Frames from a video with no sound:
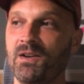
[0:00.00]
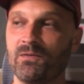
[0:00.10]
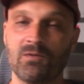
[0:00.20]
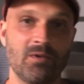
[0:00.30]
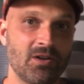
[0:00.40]

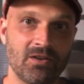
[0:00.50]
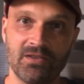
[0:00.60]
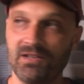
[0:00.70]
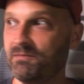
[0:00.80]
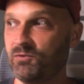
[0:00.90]
from all
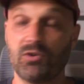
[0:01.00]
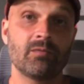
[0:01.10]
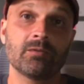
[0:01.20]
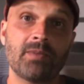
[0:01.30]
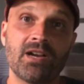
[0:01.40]
the
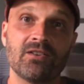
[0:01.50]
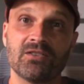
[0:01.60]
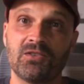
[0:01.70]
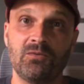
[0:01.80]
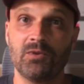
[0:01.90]
troubled
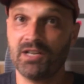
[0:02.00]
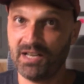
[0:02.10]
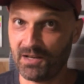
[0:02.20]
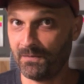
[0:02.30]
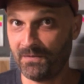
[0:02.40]
parents who wanted
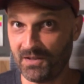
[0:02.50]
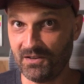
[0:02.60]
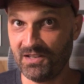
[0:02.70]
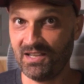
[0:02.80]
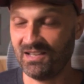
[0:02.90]
help for
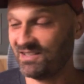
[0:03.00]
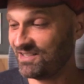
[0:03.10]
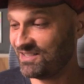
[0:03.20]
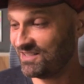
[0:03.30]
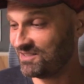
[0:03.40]
their kids.
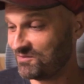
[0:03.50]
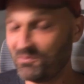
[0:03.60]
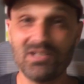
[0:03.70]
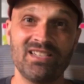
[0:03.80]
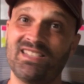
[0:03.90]
It's
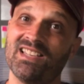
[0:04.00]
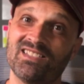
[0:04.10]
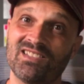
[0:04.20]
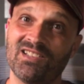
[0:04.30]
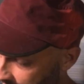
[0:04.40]
really sad
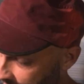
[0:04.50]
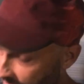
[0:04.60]
stuff.